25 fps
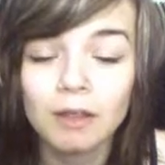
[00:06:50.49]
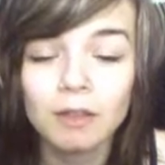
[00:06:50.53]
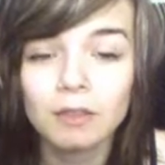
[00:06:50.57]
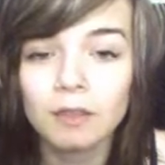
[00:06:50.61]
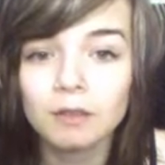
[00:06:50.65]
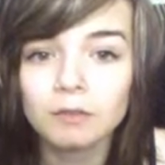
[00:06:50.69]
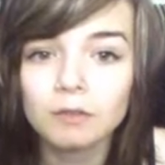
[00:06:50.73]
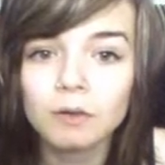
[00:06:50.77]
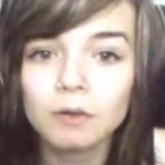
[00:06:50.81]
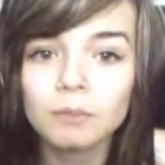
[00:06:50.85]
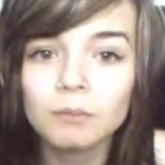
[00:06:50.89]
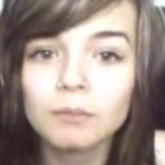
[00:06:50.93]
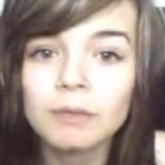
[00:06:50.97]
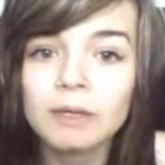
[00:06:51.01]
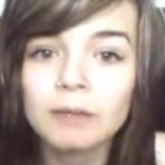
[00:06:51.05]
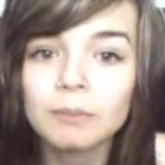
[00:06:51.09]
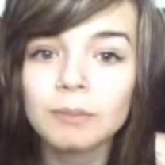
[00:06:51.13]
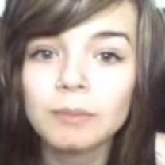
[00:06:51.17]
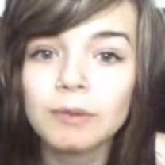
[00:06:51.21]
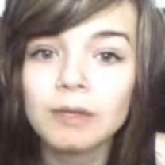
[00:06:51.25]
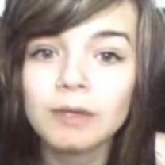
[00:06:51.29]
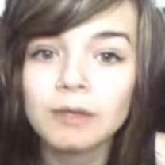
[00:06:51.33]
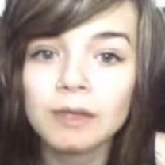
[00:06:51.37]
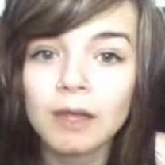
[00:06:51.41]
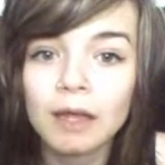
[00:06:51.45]
That's not me
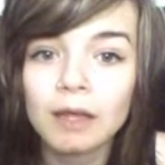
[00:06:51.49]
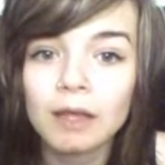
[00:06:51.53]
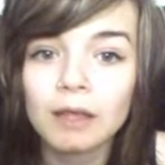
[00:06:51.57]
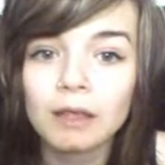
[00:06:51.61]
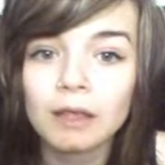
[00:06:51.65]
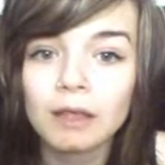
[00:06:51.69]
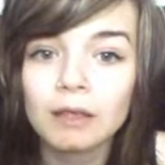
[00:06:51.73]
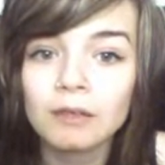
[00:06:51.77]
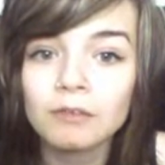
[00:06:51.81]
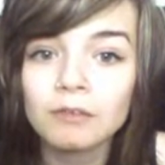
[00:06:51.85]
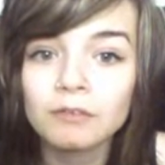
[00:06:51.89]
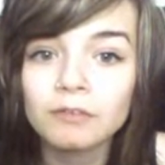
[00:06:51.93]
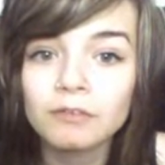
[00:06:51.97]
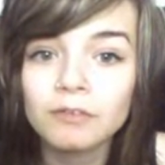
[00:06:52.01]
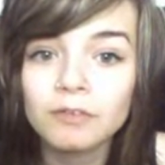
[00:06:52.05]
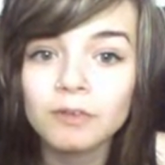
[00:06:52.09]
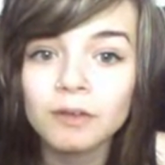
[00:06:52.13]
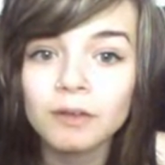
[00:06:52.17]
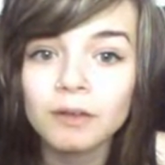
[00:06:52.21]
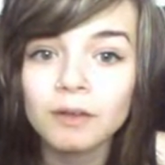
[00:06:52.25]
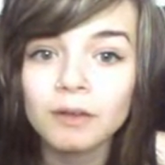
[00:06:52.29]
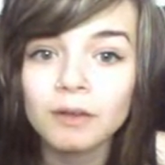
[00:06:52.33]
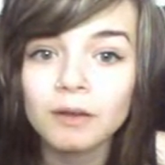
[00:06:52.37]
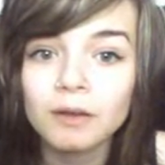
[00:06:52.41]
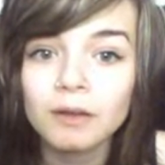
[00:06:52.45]
being naive.
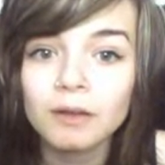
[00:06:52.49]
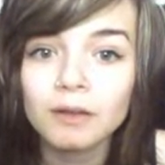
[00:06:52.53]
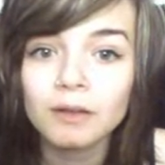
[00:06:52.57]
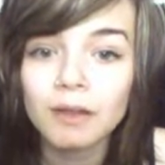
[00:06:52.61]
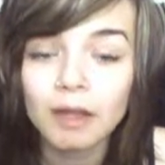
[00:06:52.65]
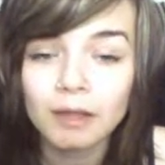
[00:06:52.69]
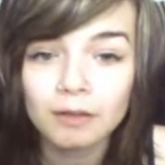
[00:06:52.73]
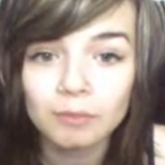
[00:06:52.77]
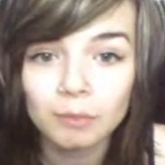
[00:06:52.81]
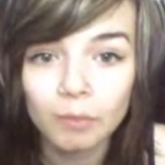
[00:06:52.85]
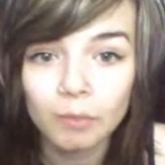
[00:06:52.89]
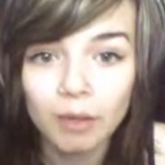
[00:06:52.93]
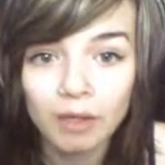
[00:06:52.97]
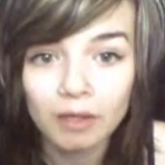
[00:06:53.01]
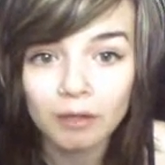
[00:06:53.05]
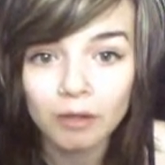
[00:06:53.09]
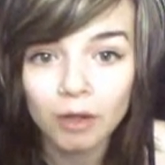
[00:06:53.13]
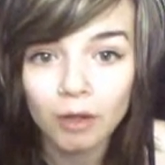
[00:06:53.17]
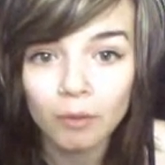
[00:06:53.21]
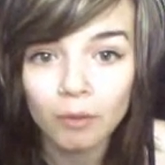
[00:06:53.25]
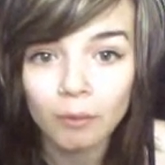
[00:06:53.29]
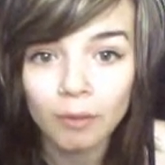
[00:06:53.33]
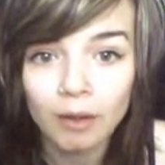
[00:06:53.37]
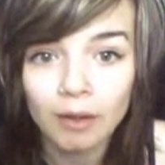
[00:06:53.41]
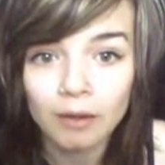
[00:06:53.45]
That's me
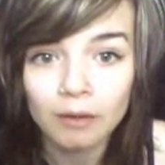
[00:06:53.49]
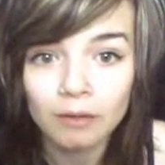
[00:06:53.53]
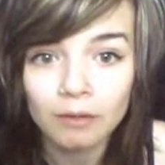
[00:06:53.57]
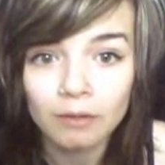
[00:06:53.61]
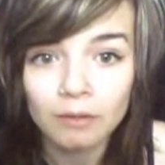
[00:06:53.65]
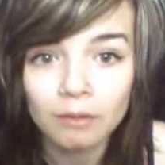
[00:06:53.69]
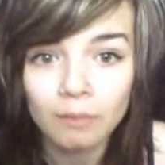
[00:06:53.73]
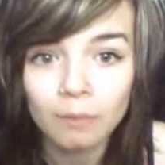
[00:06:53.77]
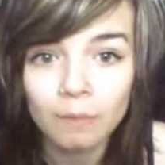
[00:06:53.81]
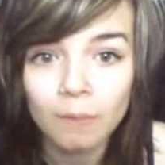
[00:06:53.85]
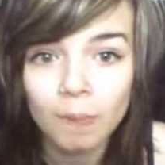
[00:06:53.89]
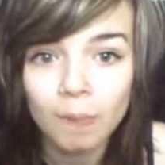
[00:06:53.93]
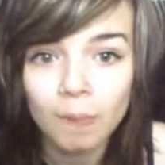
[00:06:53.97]
knowing